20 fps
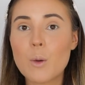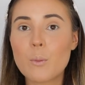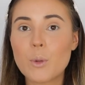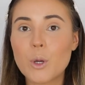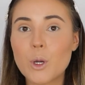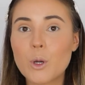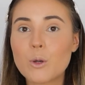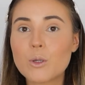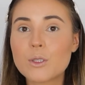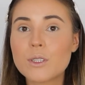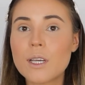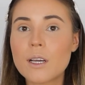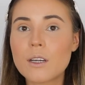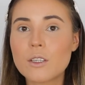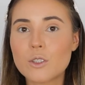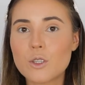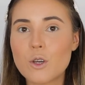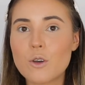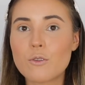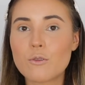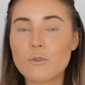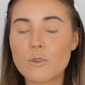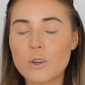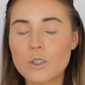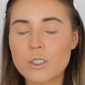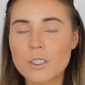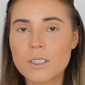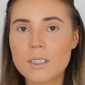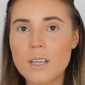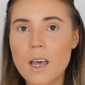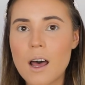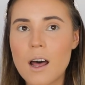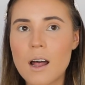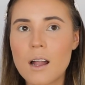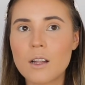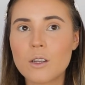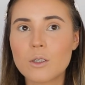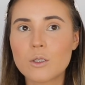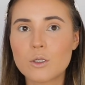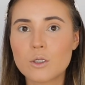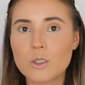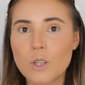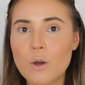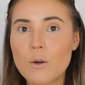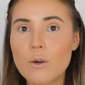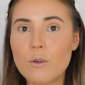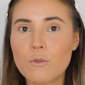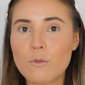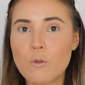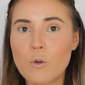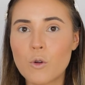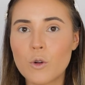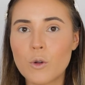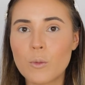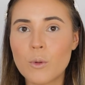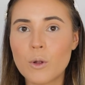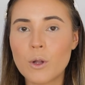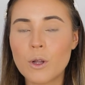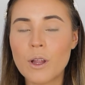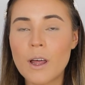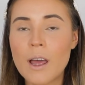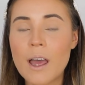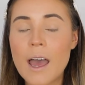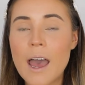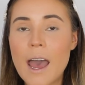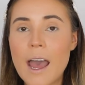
because they are so versatile, so affordable,